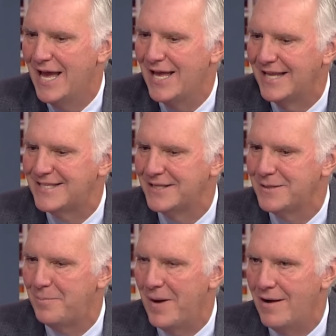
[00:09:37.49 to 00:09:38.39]
It's it's
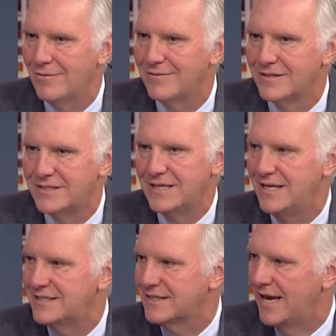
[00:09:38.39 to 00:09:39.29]
about the
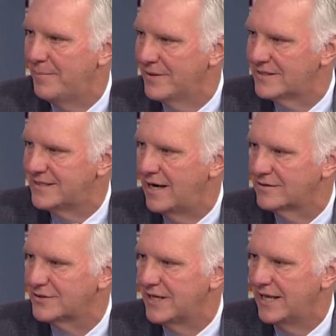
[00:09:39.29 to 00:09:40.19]
cityscape and the
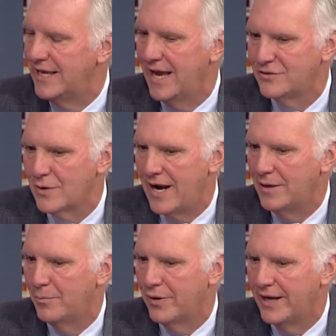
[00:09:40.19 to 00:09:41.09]
center city and trying
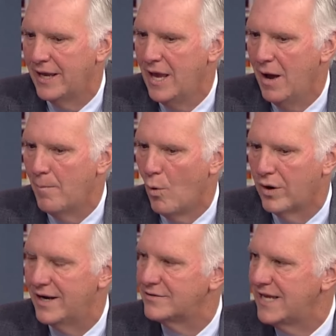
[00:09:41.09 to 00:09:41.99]
to bring
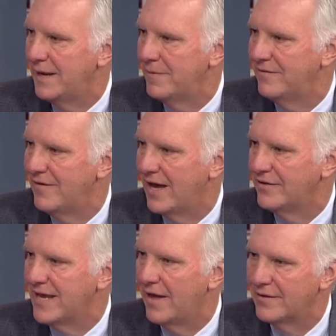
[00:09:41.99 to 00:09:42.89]
more entertainment value
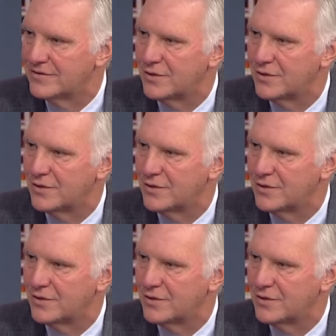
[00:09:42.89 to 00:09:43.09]
down there.